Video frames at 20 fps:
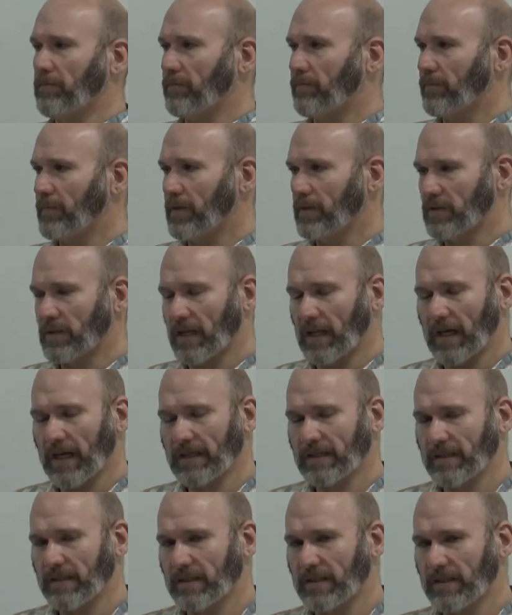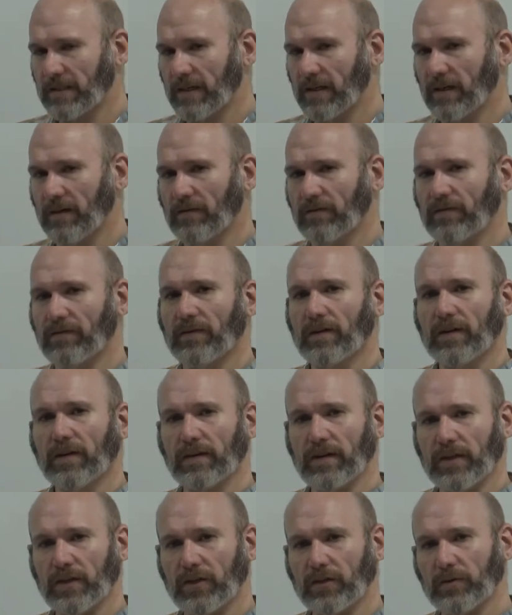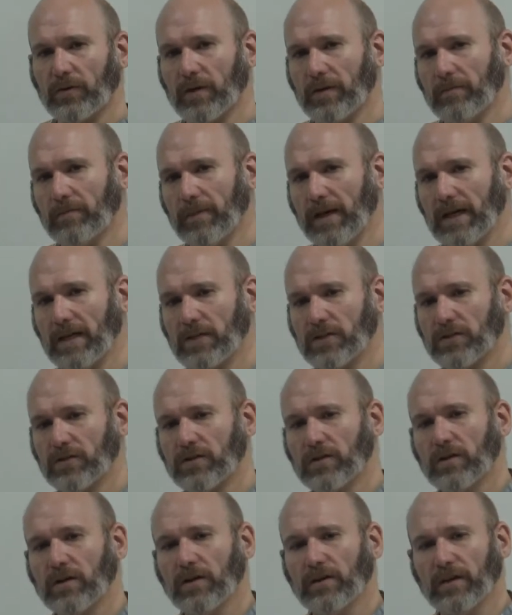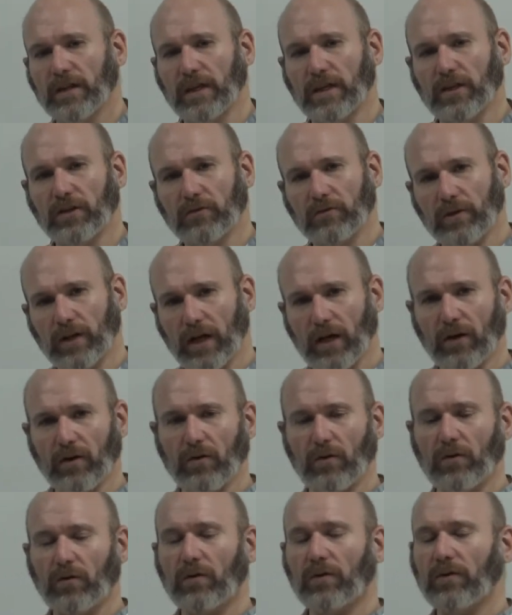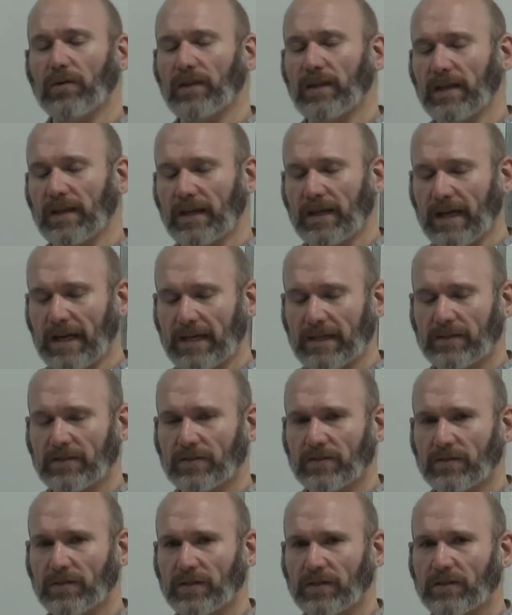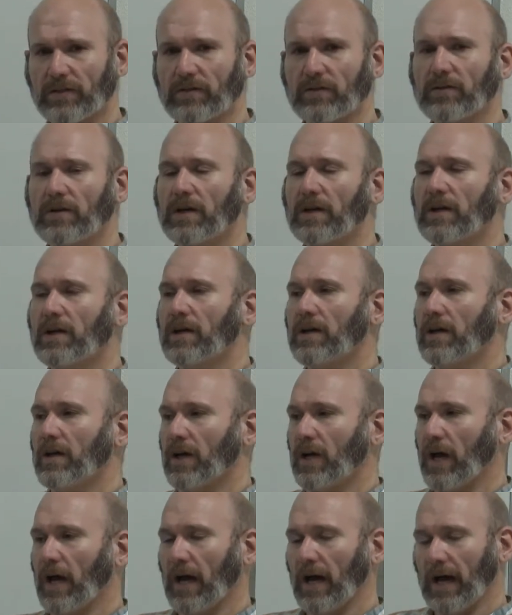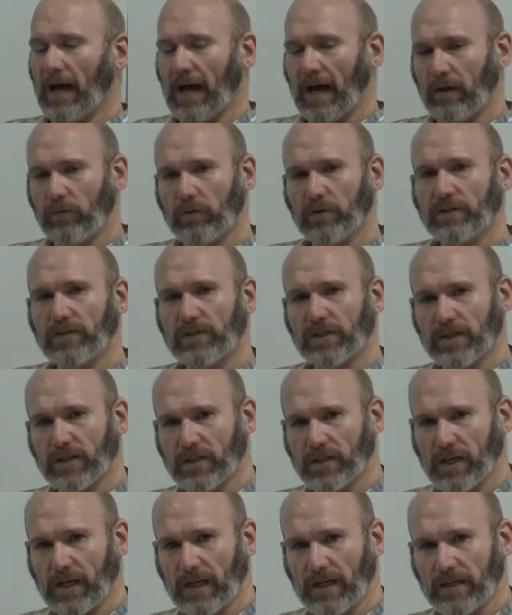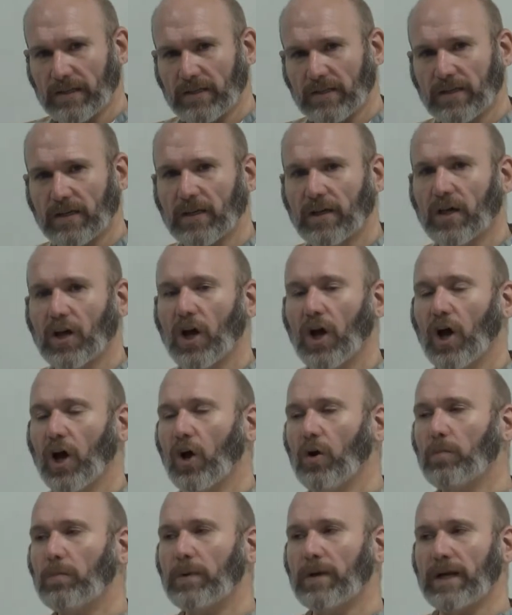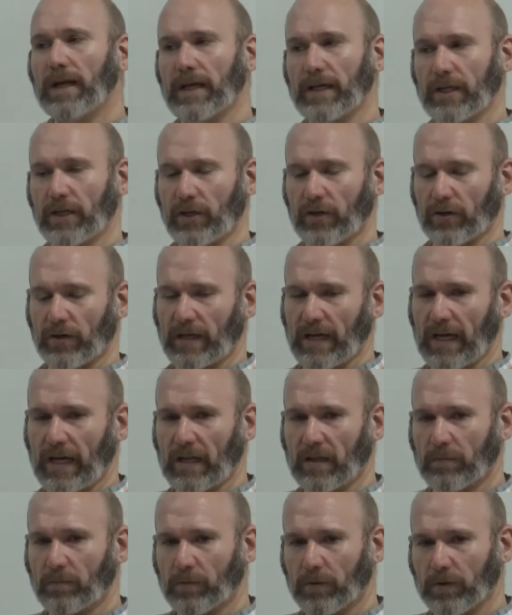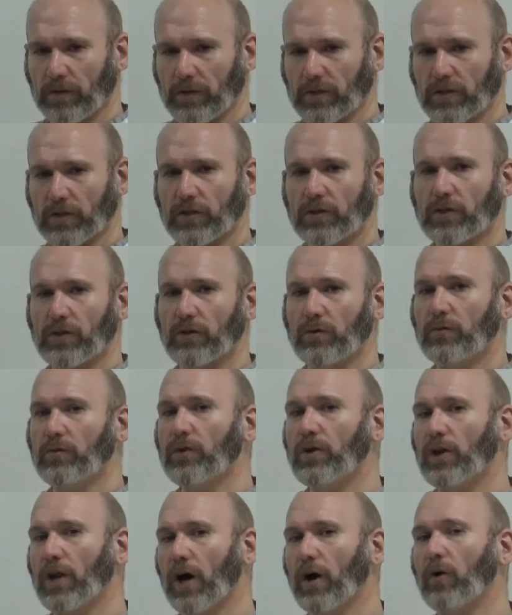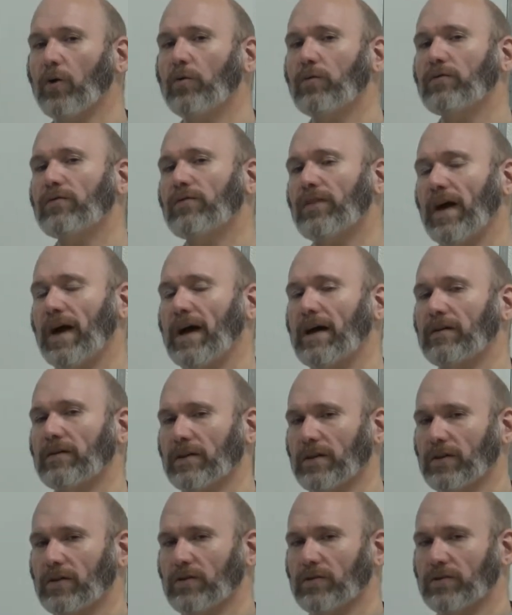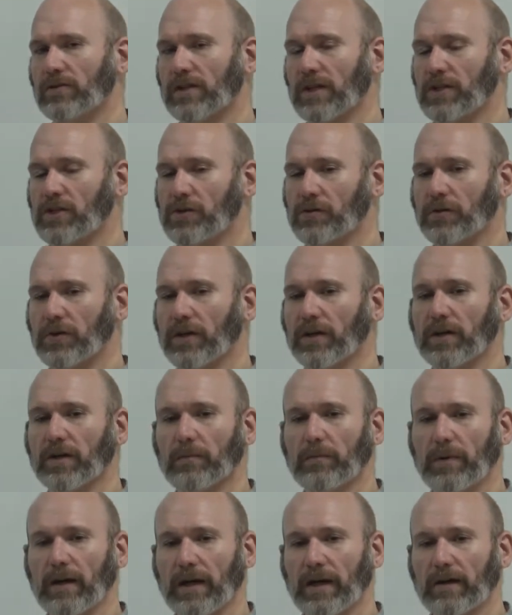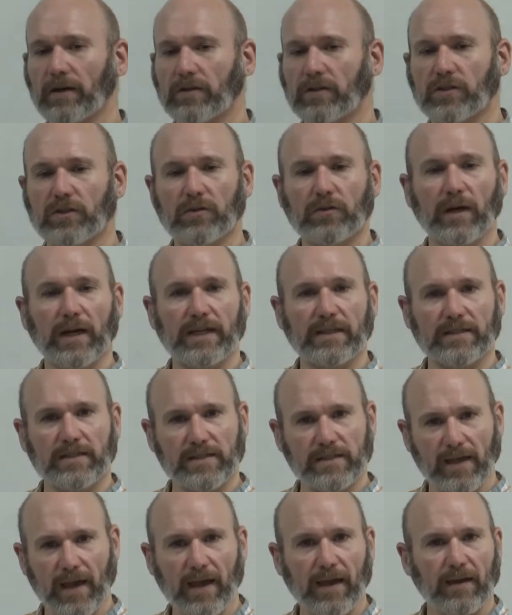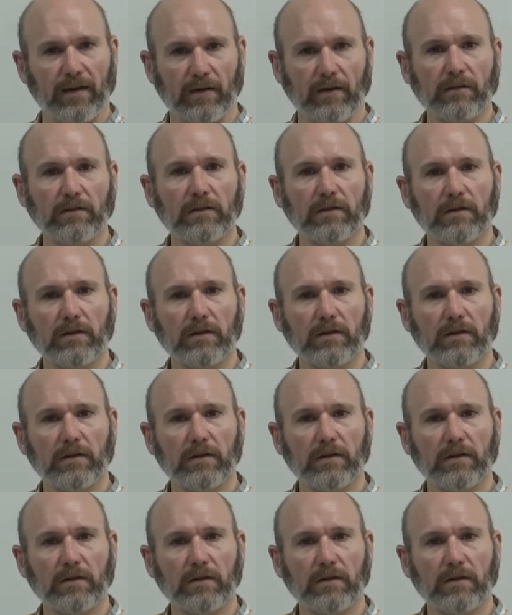There's lots of stuff that you can measure, that you know the answer to. I would suggest opening your calipers to known values that you can compare to a scale.